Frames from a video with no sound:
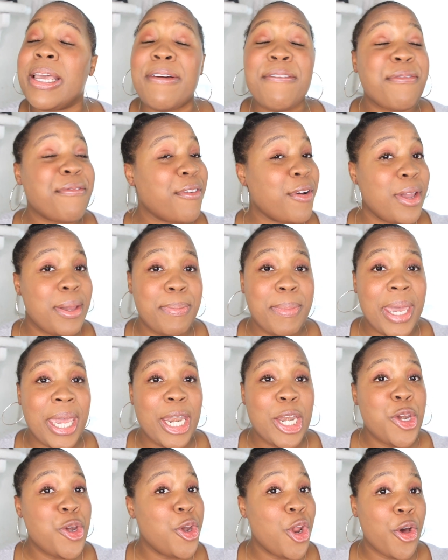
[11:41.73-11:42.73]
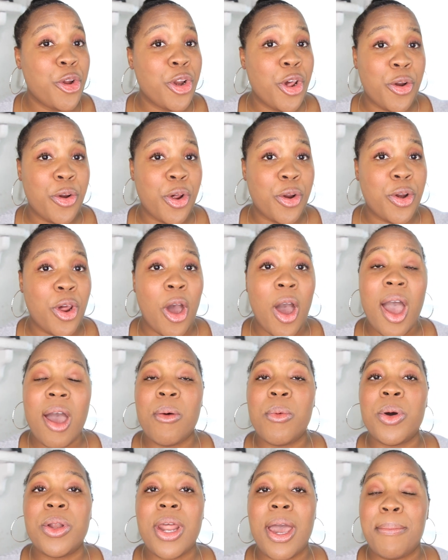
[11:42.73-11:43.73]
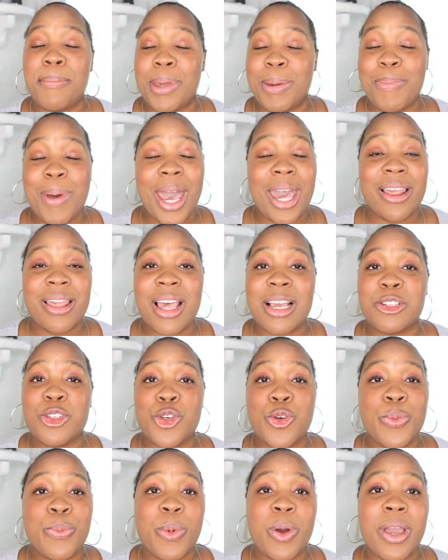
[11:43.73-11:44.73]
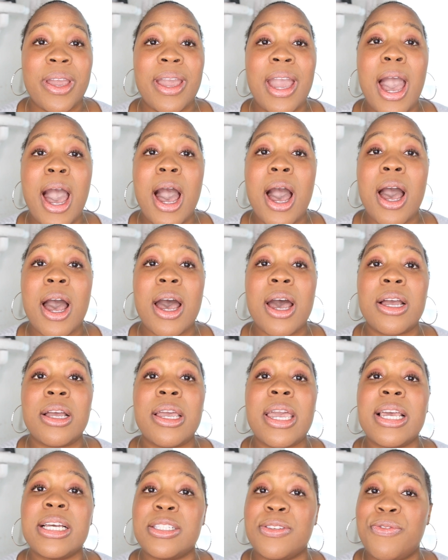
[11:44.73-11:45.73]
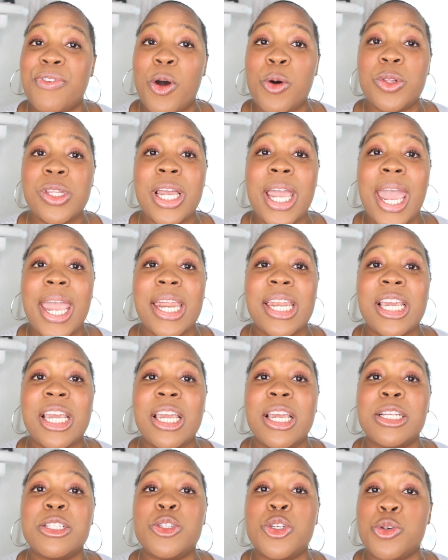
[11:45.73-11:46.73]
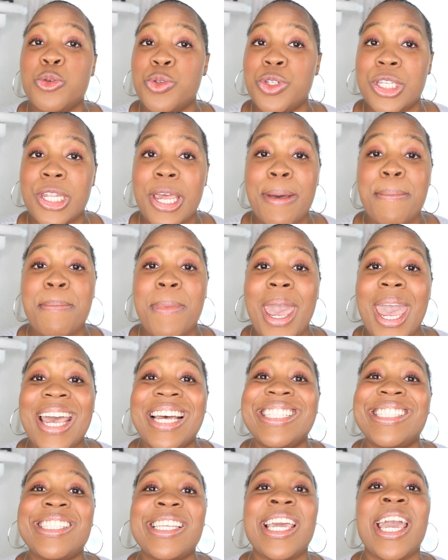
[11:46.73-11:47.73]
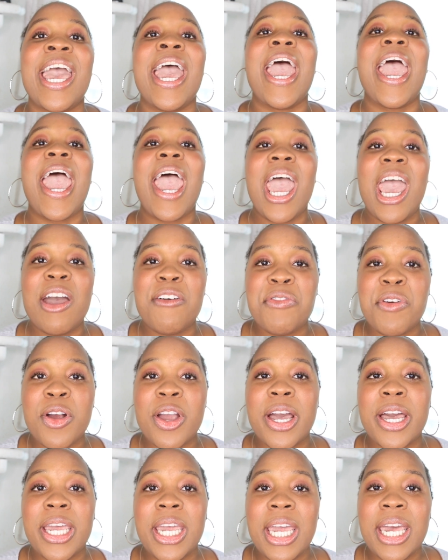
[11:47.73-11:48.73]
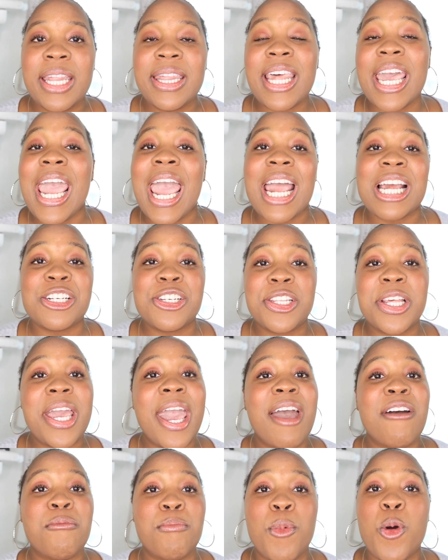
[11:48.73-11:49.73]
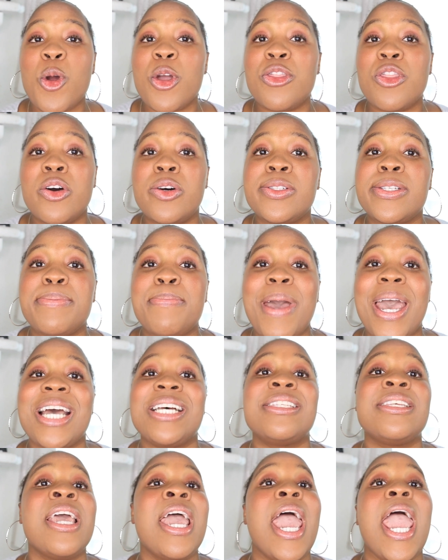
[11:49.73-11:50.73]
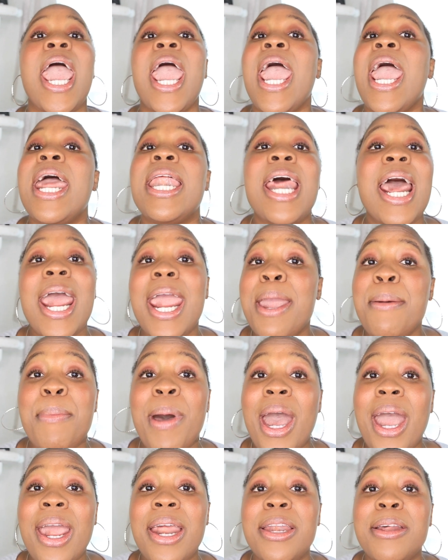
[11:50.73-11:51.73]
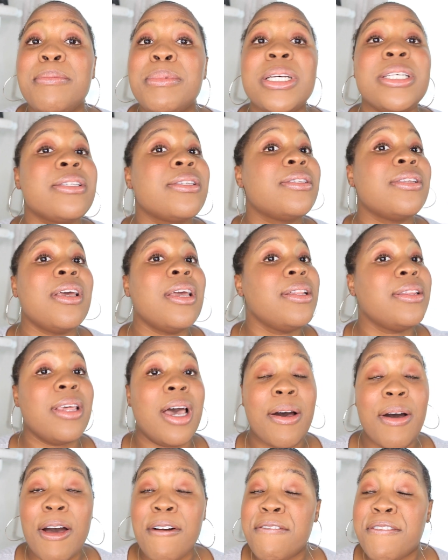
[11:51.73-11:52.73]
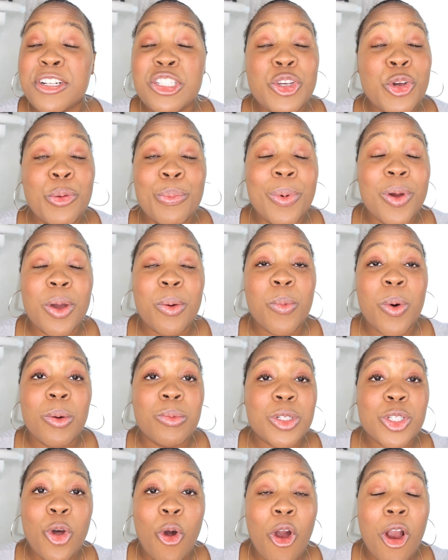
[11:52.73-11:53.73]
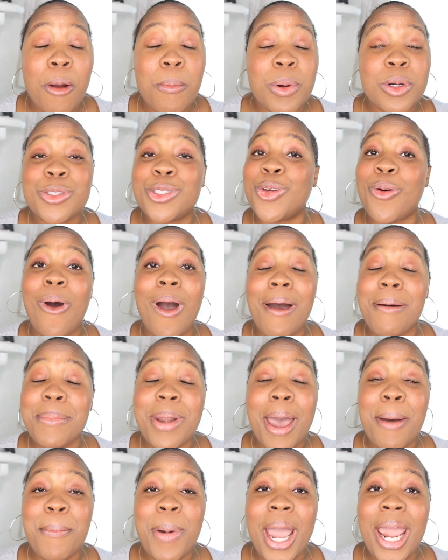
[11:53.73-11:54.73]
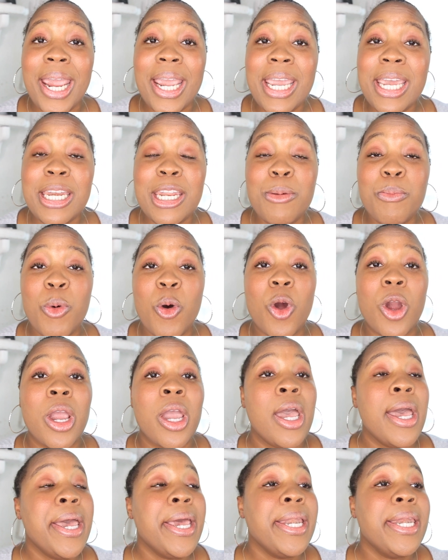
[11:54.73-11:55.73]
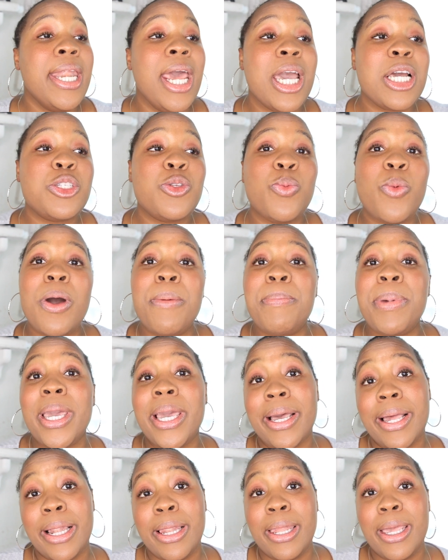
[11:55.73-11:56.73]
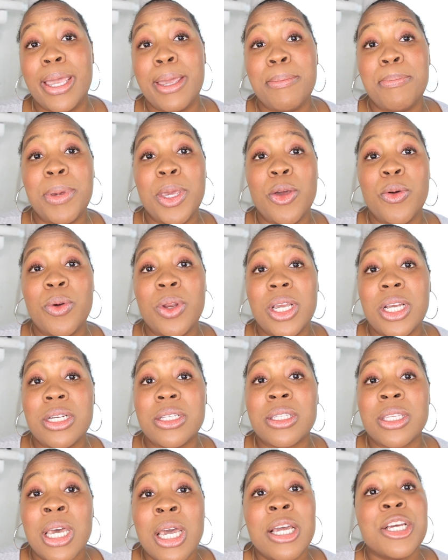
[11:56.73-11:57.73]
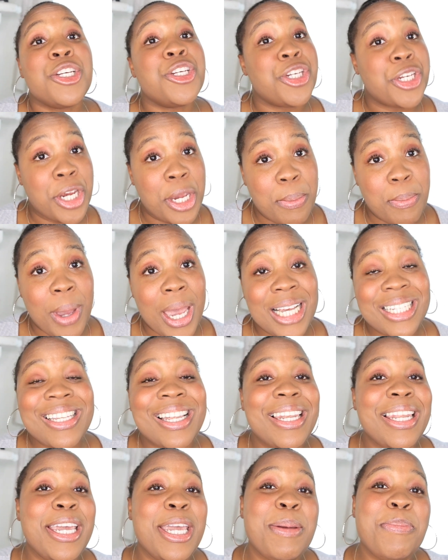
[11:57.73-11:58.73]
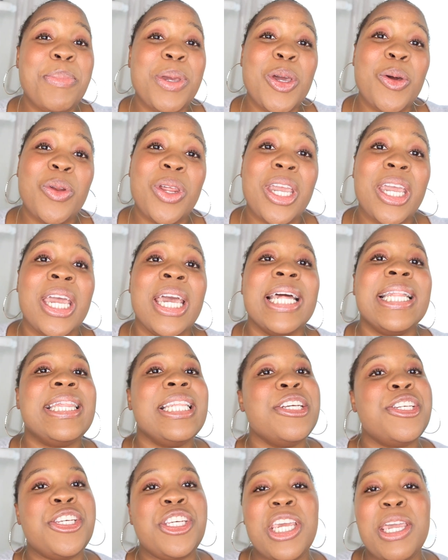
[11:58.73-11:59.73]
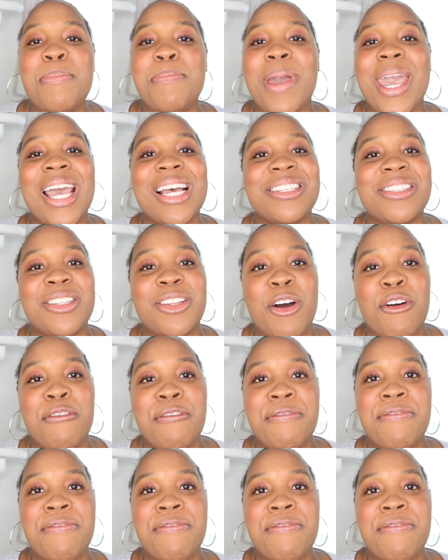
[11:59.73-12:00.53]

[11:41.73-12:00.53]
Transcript: Freeman, no, no, no, no. I will not be buying that turmeric exfoliating two-step mask ever again. They actually have more of those masks, and I ain't buying them because the turmeric one was horrible, so I'm not buying anymore. Next one being Clean Beauty's sheet mask. Clean Beauty, the sheet masks don't